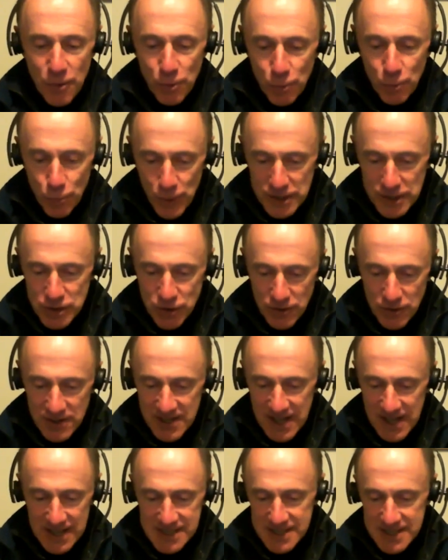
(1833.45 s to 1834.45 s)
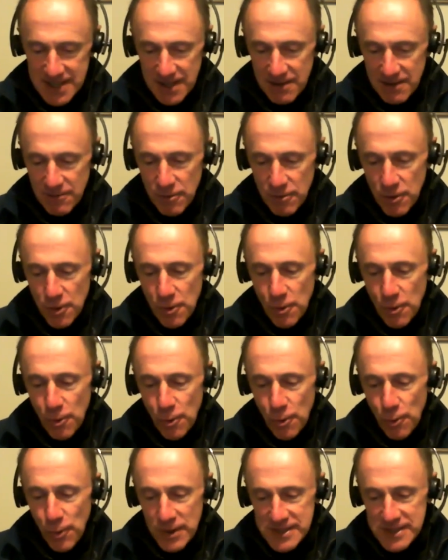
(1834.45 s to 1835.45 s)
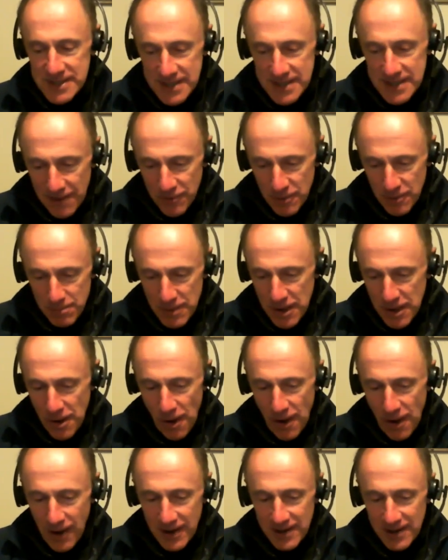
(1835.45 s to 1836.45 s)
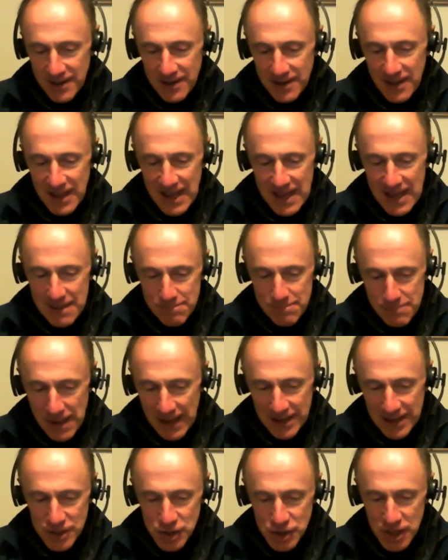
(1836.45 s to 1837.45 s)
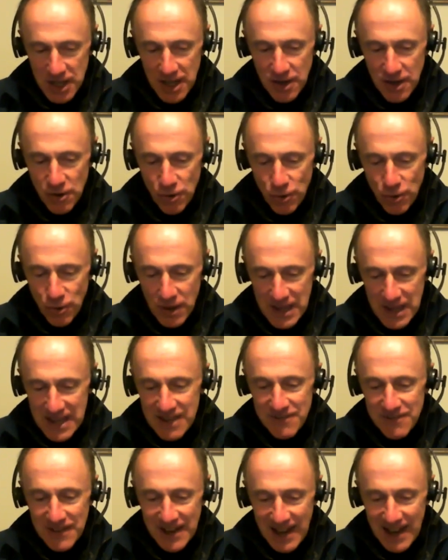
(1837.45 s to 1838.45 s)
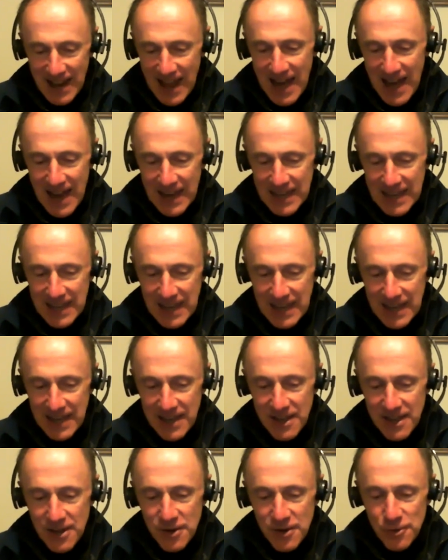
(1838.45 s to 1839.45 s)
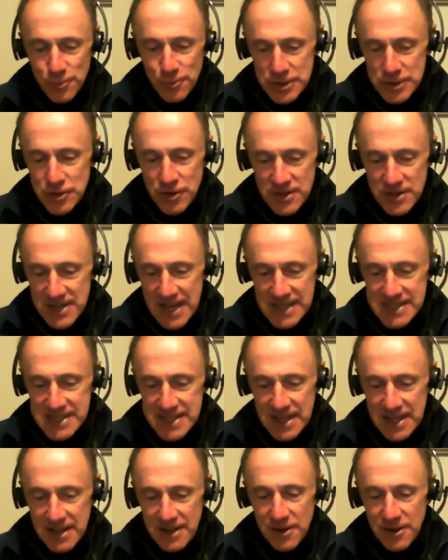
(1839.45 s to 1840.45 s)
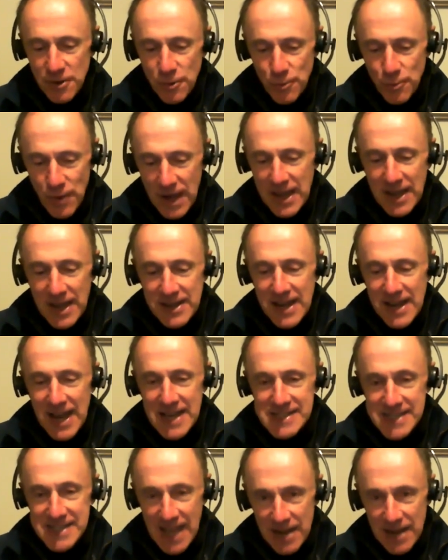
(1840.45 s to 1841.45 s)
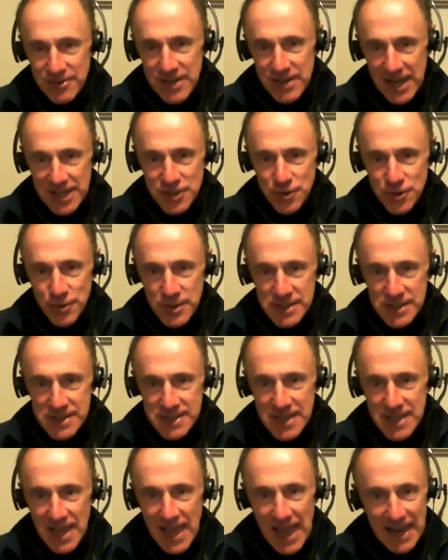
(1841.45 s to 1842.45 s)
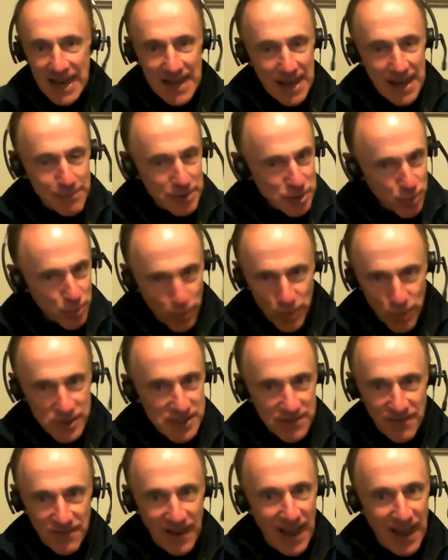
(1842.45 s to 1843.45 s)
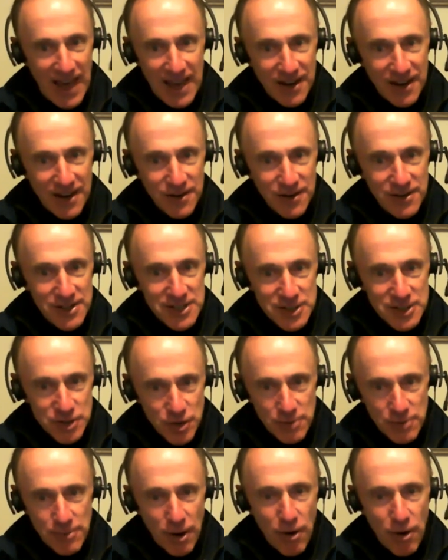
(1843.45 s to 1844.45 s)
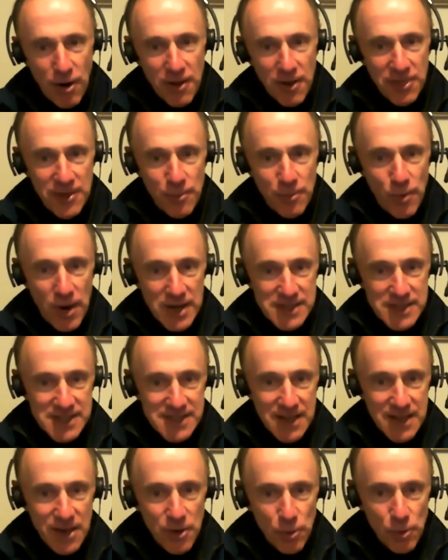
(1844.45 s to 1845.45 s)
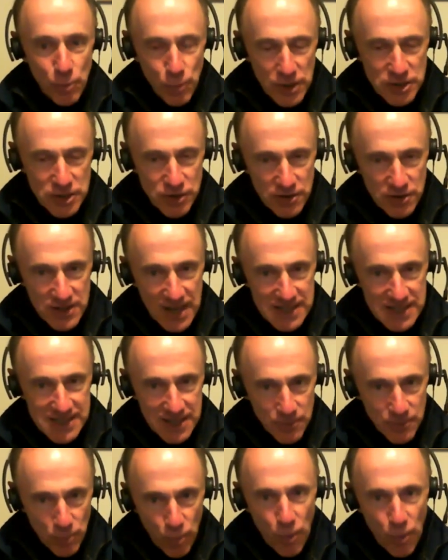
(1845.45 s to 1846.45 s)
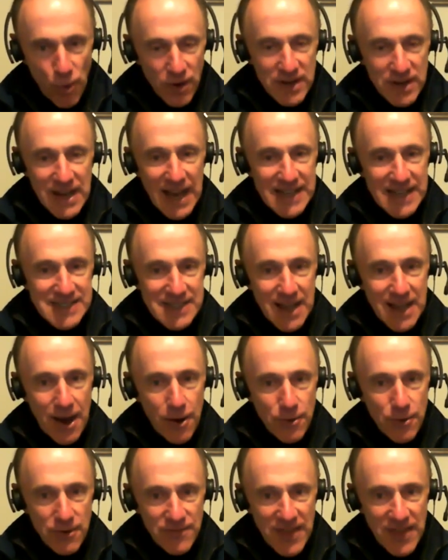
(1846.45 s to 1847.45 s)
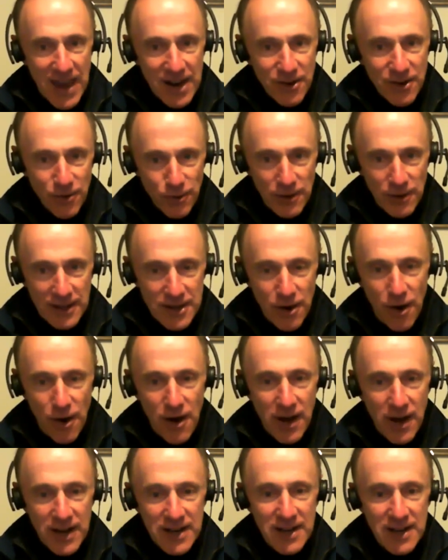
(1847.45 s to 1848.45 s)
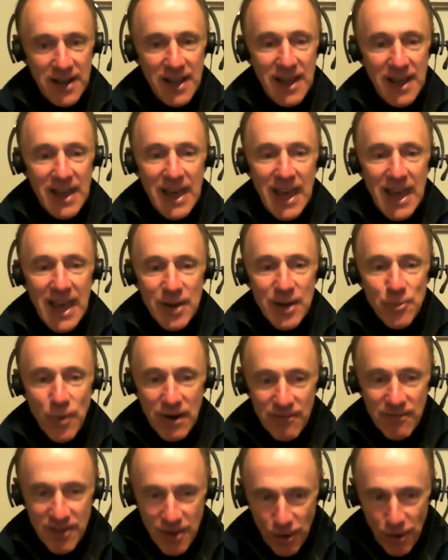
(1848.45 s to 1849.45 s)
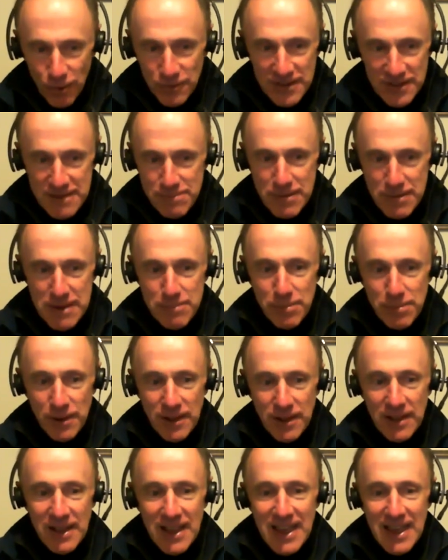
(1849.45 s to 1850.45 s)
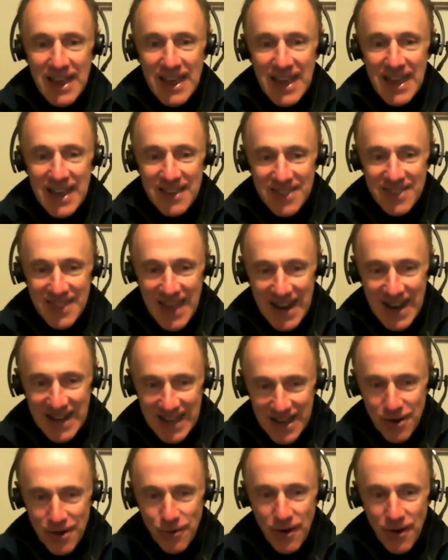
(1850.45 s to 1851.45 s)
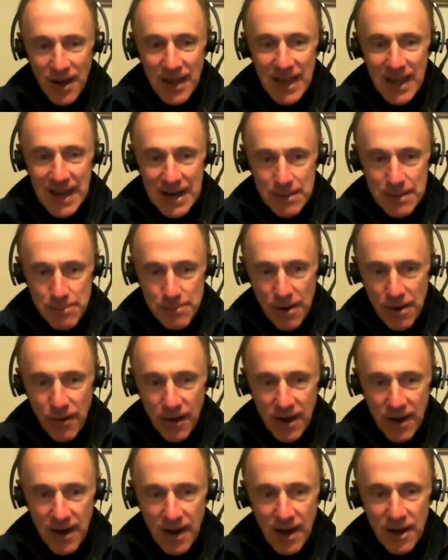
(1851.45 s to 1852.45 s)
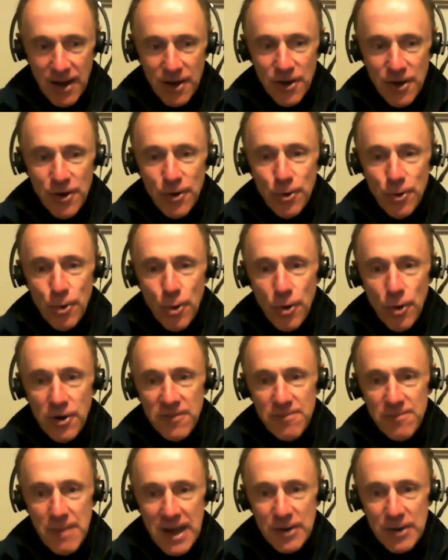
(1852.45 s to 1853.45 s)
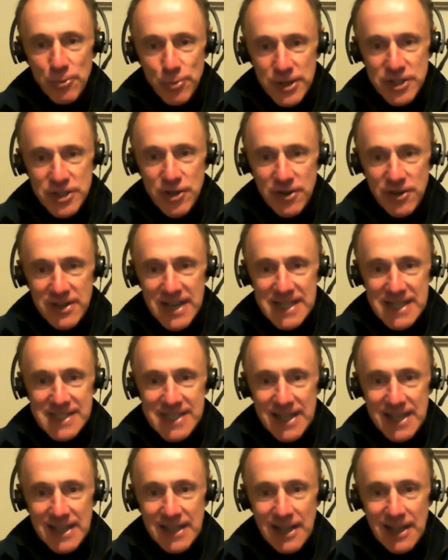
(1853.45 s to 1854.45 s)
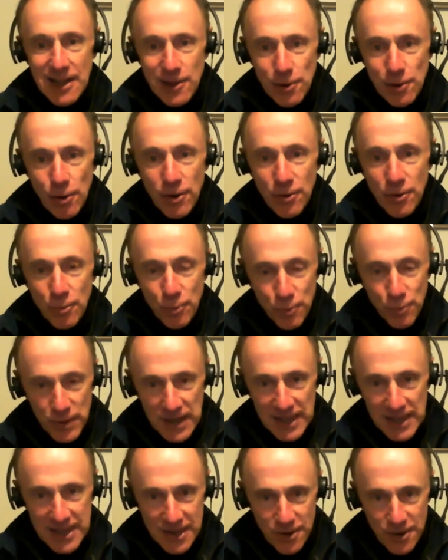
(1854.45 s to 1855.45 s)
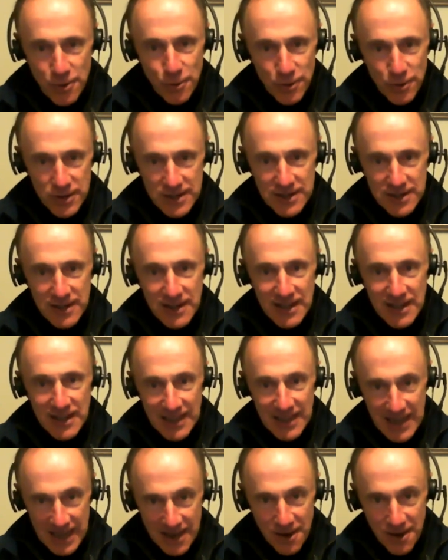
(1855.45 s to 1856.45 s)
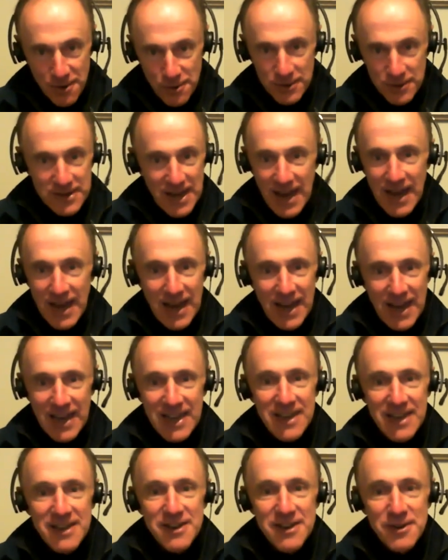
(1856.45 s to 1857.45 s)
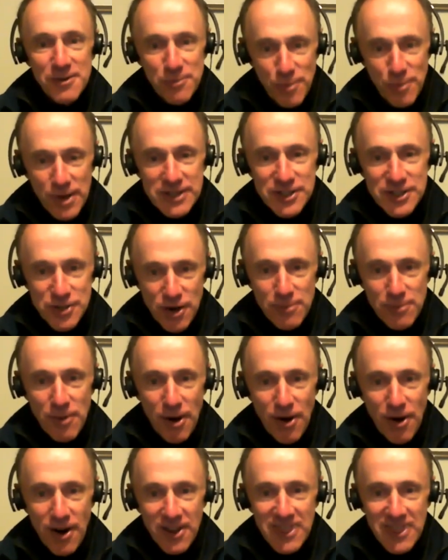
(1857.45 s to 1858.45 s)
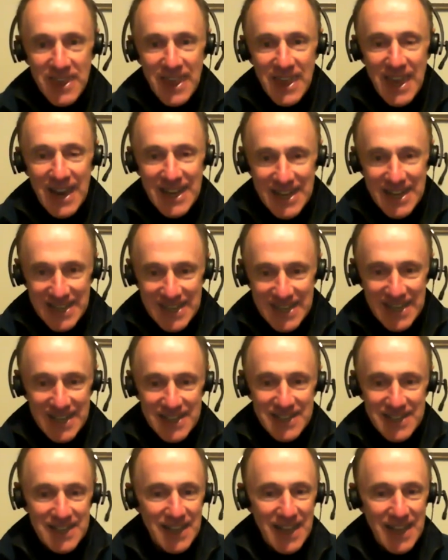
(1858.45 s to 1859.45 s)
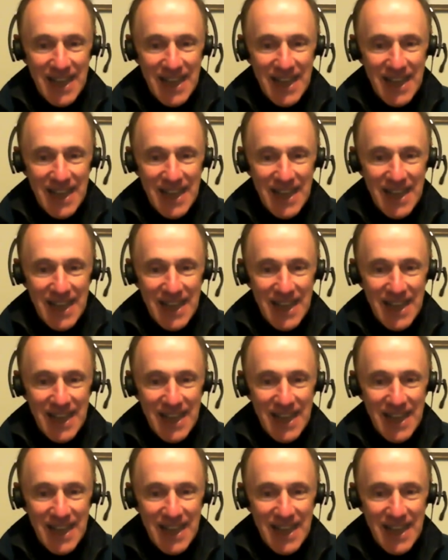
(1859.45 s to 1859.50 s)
Richard Nixon, who was never beyond embellishing or even lying, Richard Nixon recognized how dangerous and how much worse of a liar Joe McCarthy was. Richard Nixon warned Eisenhower of that early on, and one of the only people in that era in America who could have made Richard Nixon look really good, like a good guy, was Joe McCarthy, and he did.